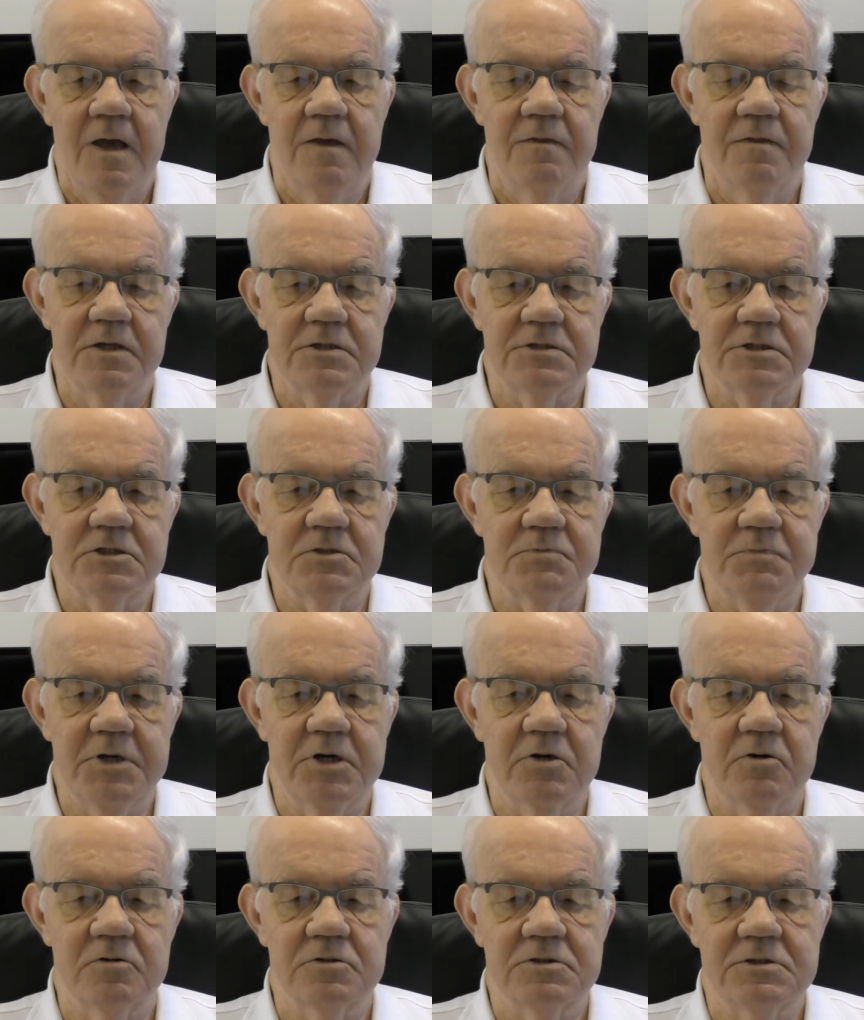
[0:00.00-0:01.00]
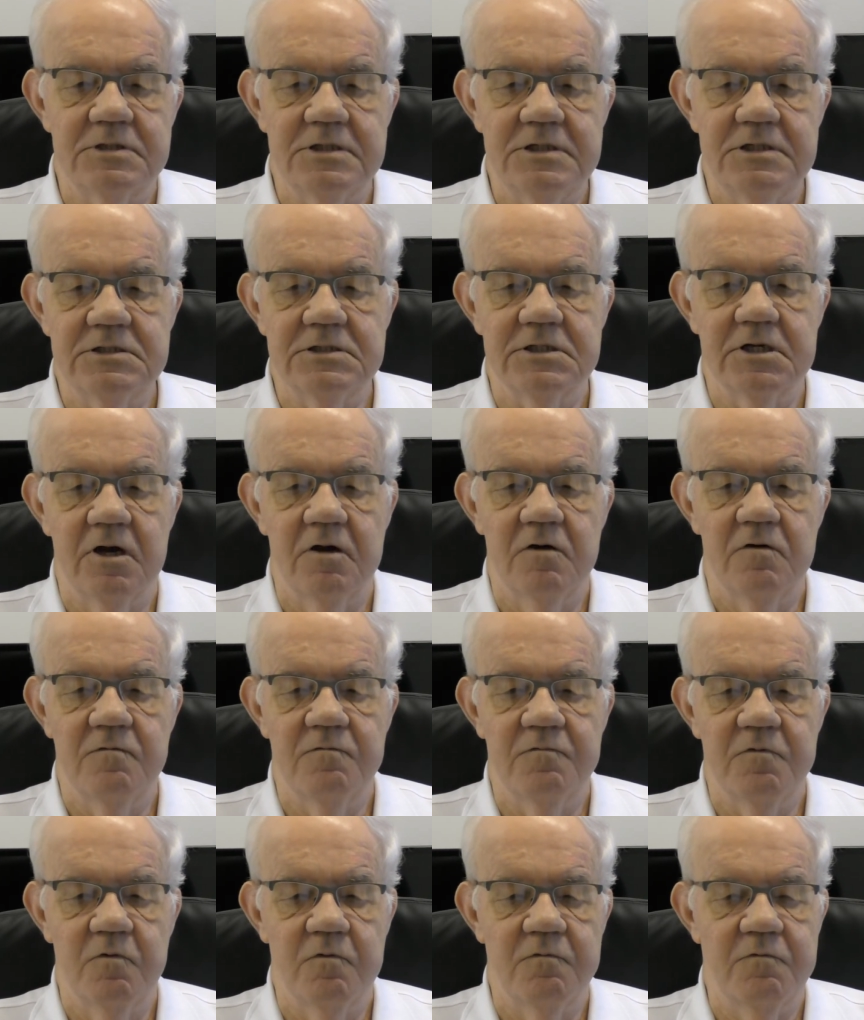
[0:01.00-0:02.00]
This is because these code
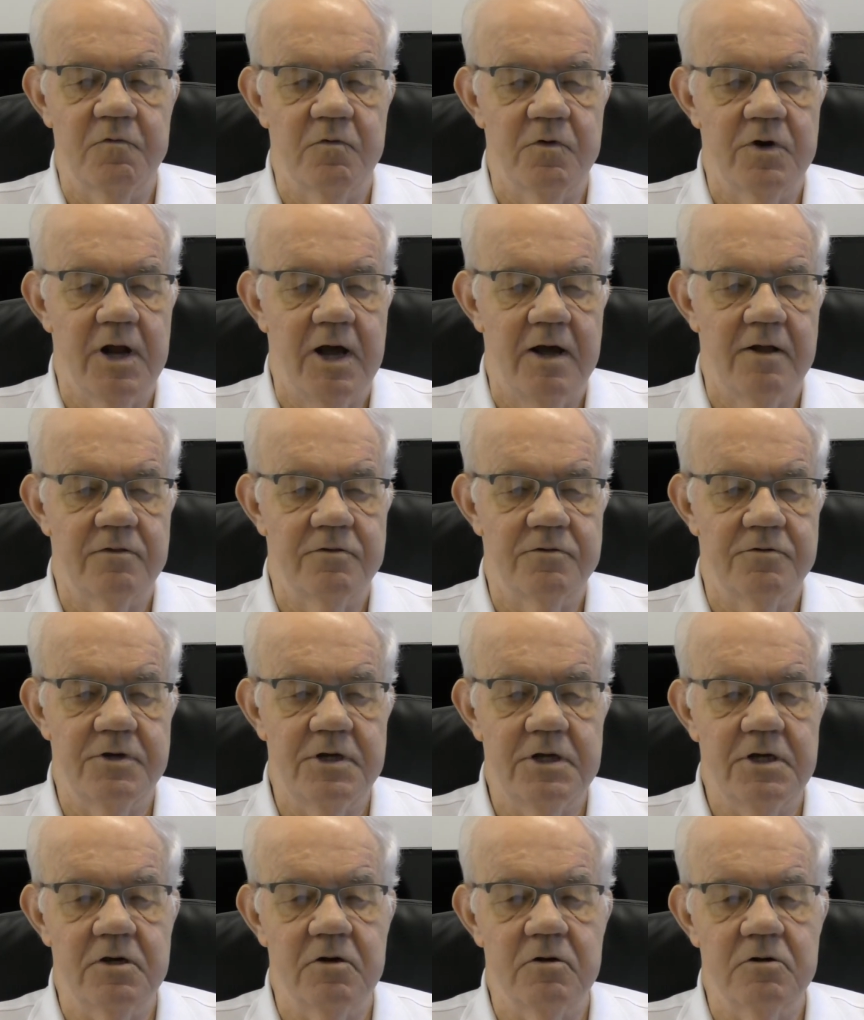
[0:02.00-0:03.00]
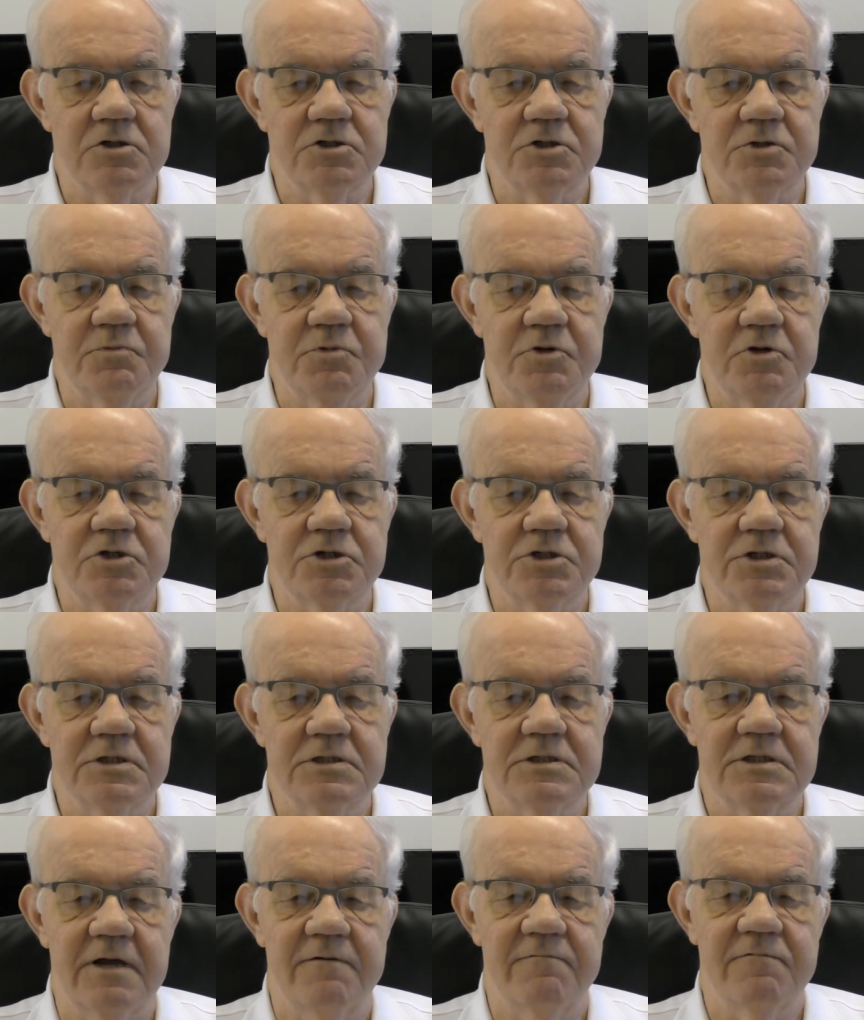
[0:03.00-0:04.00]
4493
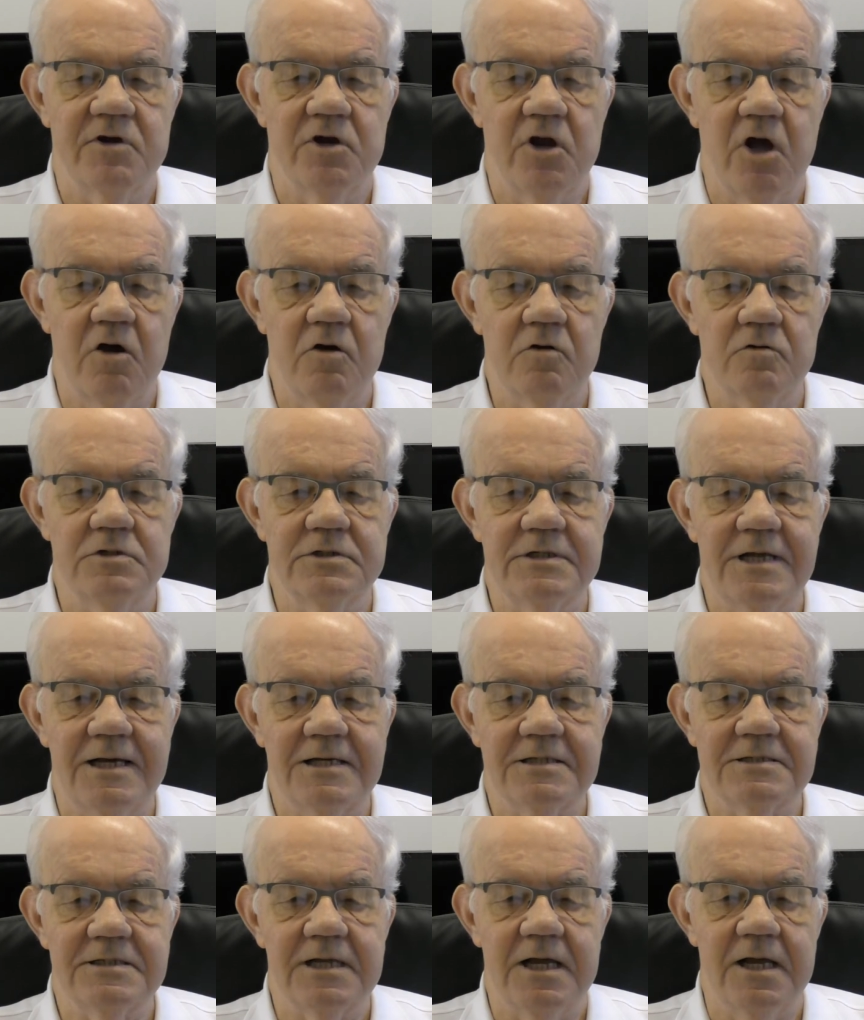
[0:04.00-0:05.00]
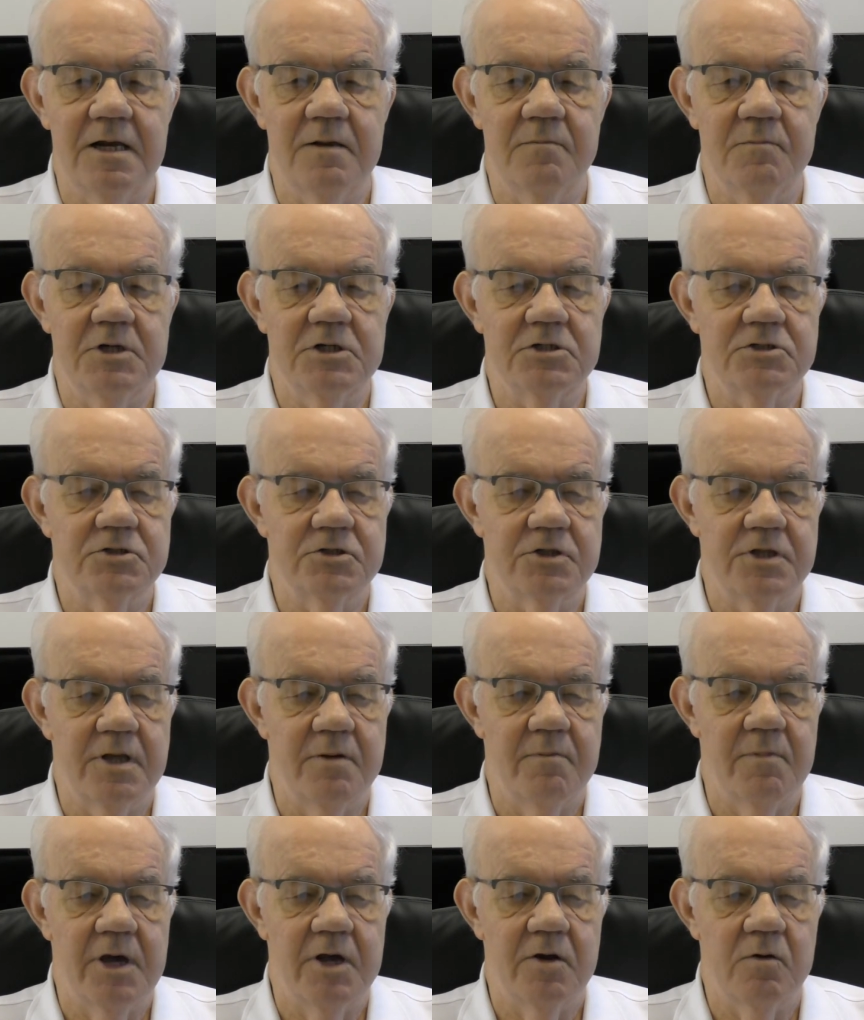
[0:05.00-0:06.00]
contributions have no tax element to
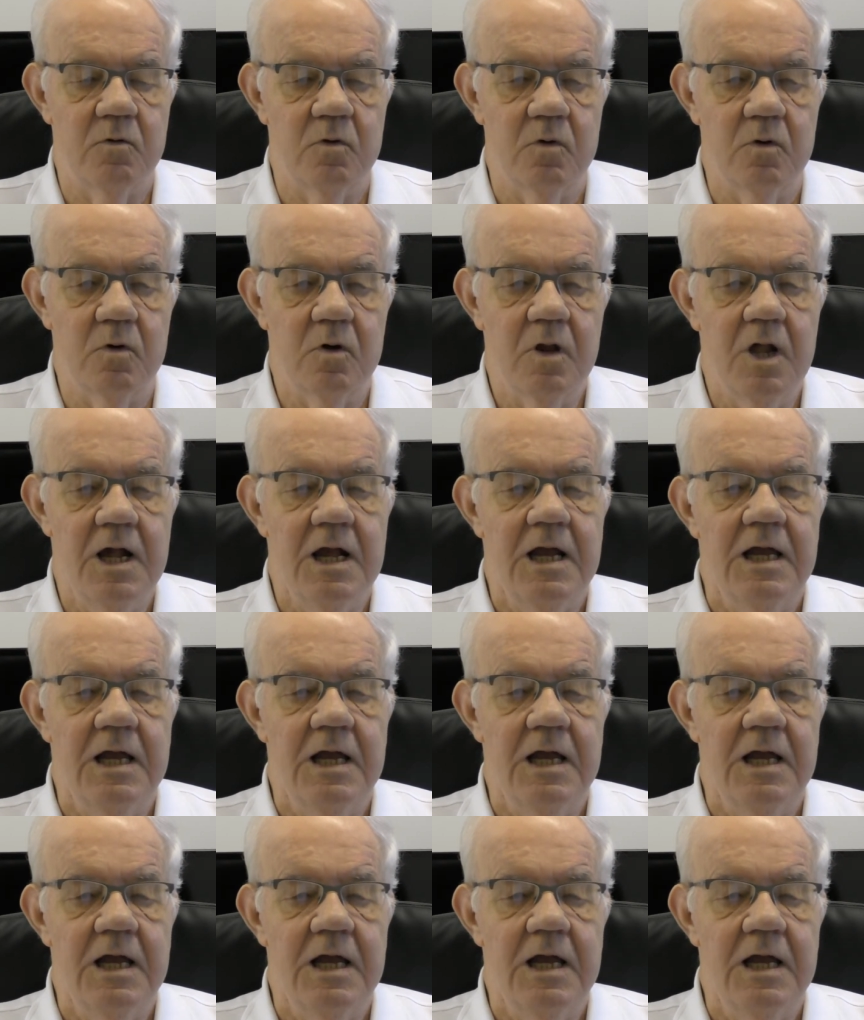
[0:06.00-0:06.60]
them at all,